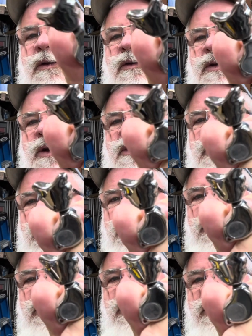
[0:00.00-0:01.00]
tuner,
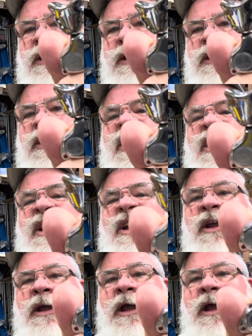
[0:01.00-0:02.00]

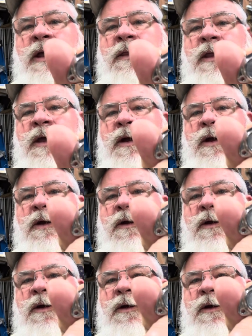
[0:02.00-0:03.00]
and
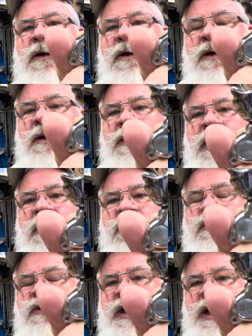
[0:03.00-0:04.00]
they don't
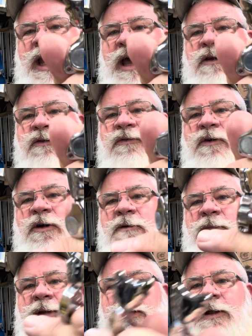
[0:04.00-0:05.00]
stick out as far,
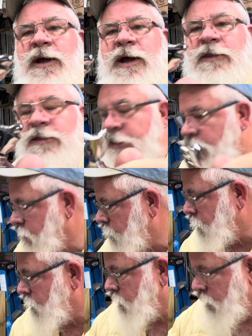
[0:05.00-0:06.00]
but I think with
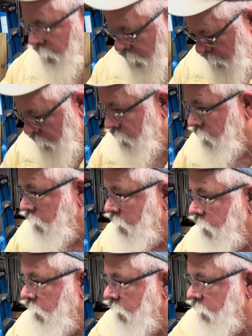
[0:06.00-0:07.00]
this
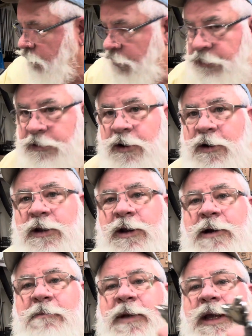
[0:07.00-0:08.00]
little guitar that
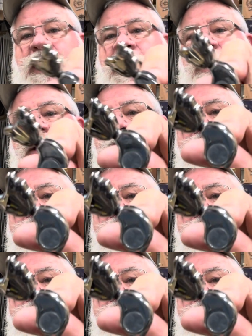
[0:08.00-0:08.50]
I'm making here,